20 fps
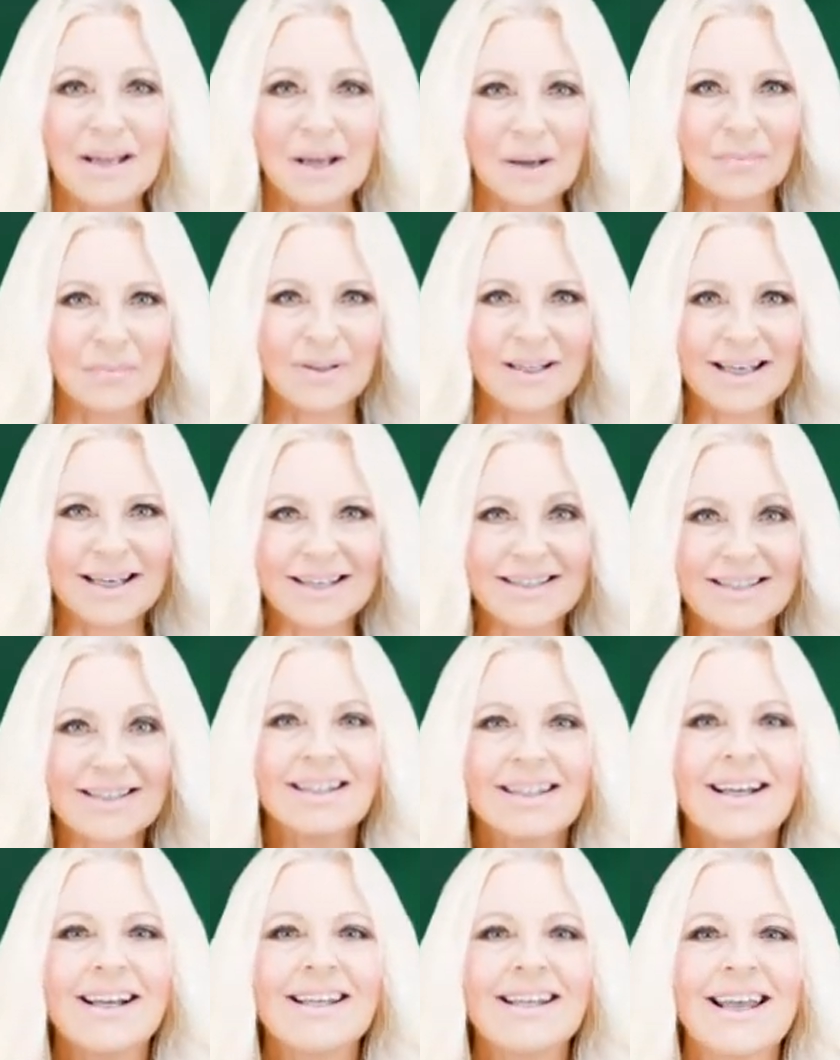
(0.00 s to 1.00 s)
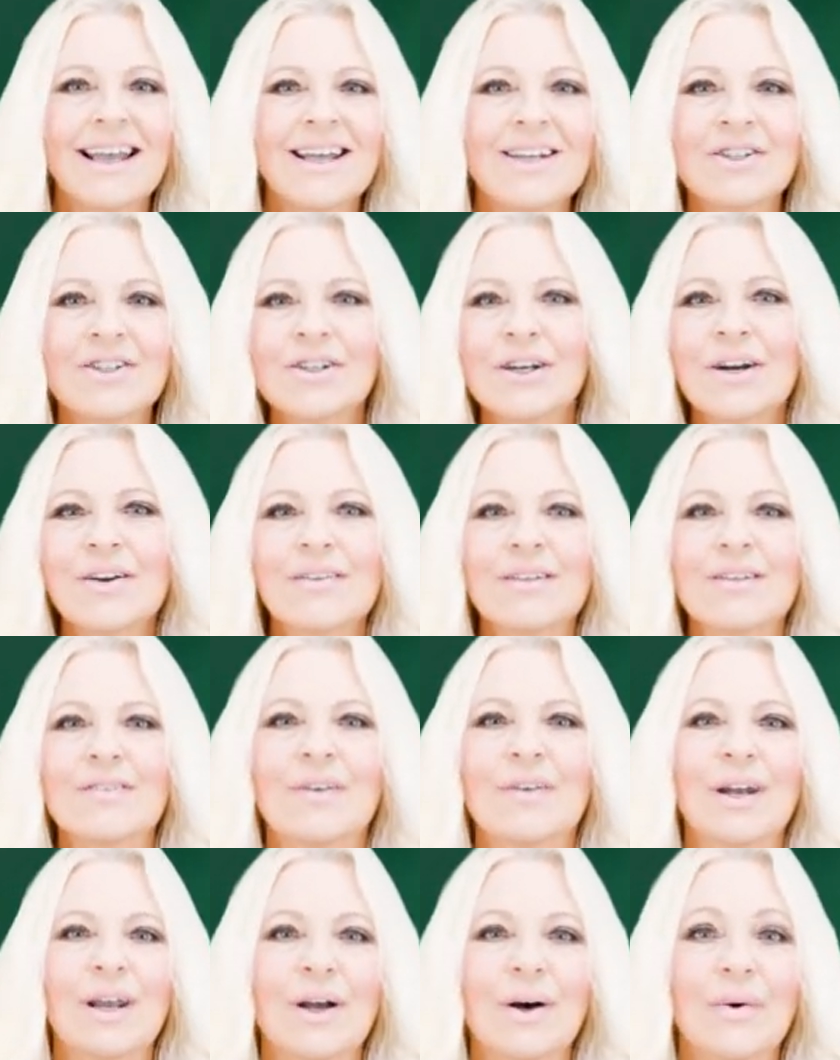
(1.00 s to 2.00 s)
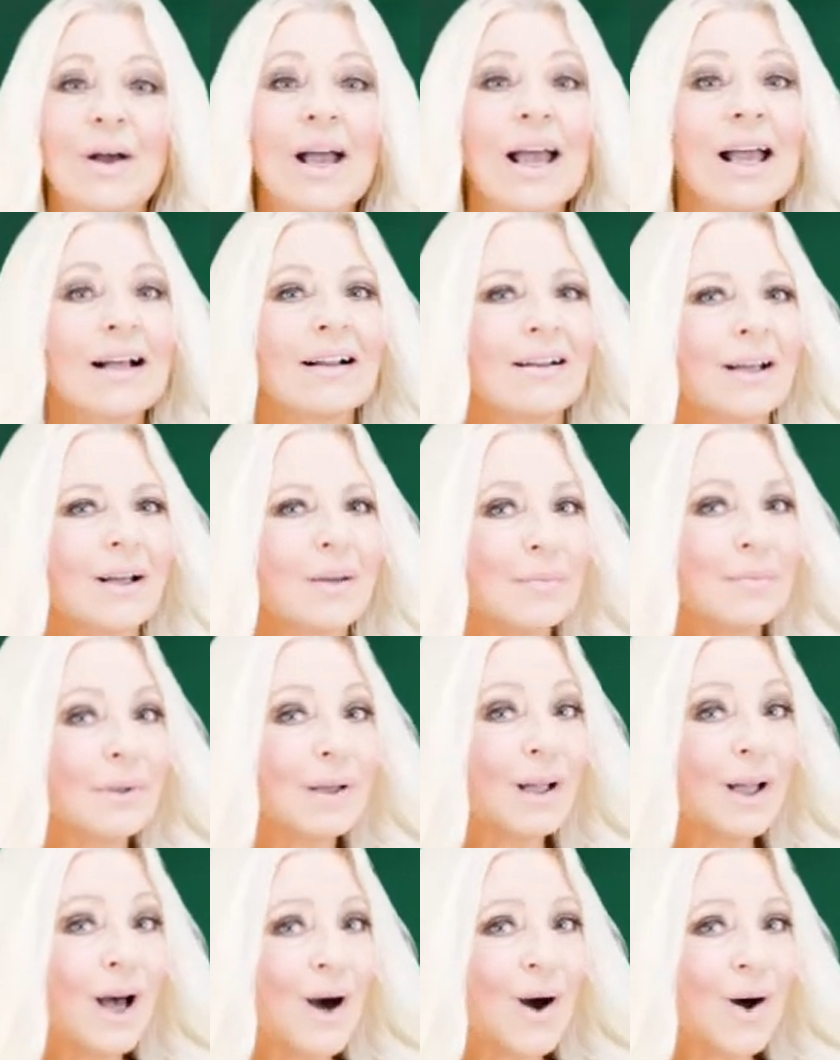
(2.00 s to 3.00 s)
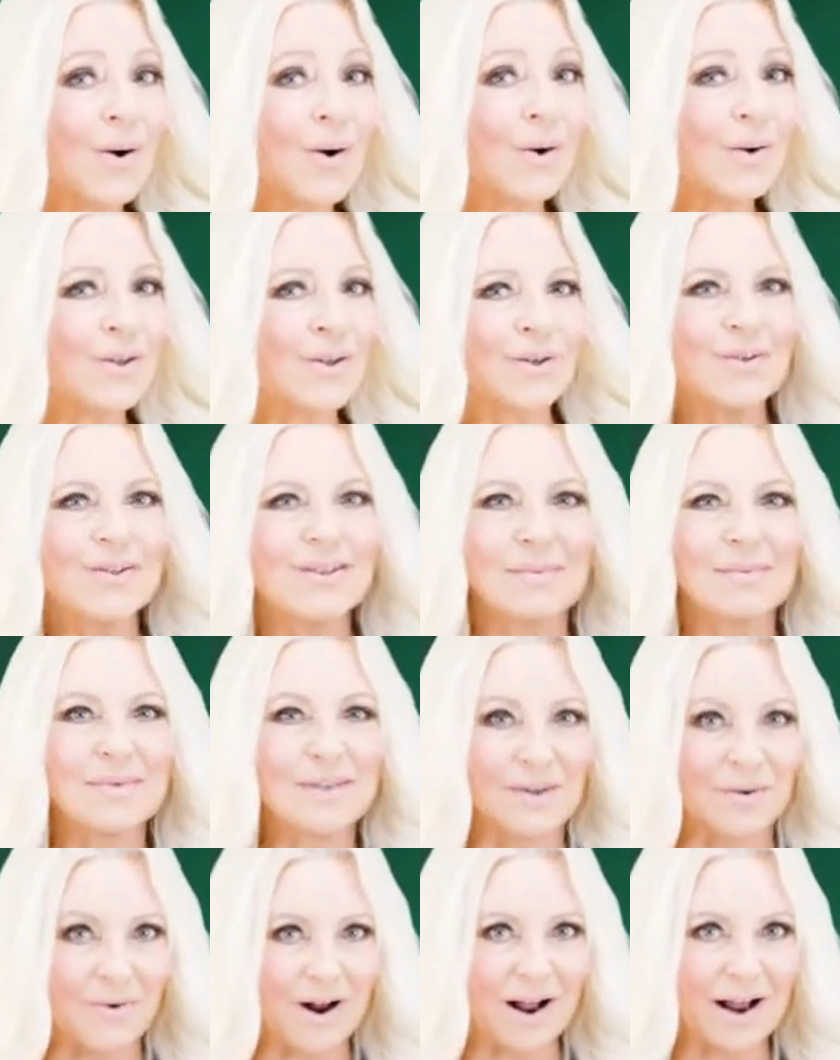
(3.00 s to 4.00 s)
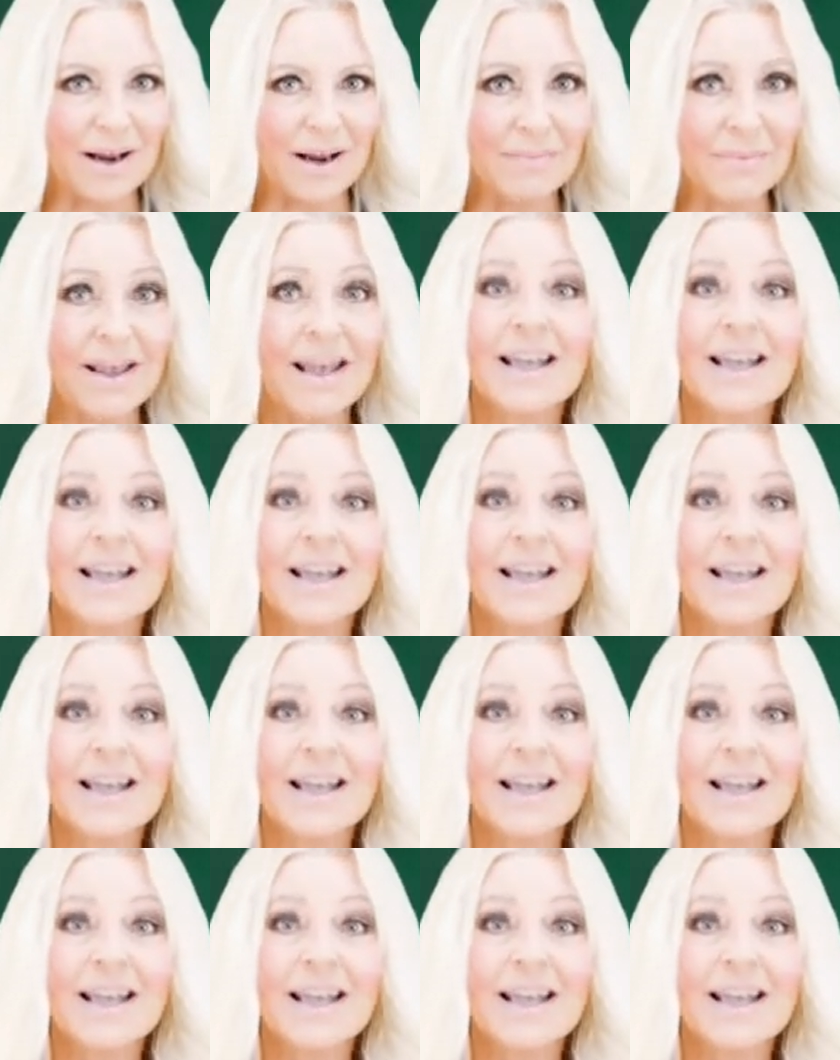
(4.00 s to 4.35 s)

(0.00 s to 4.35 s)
Please like and share this video. Click below to subscribe.